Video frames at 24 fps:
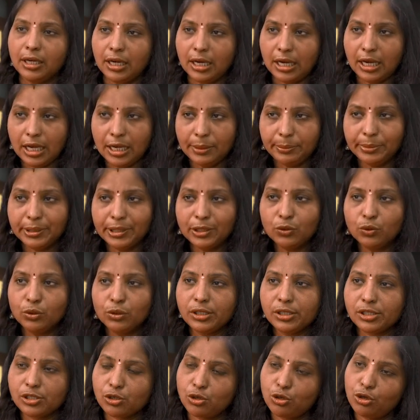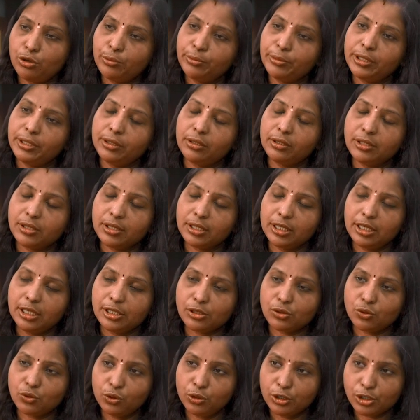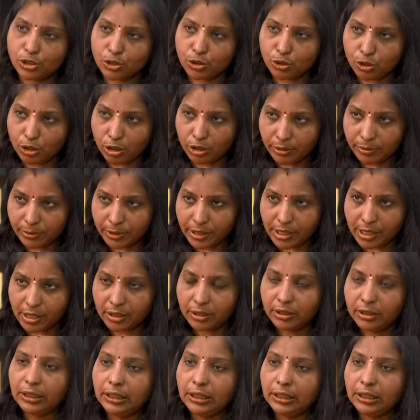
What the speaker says: hypercholesterolemia,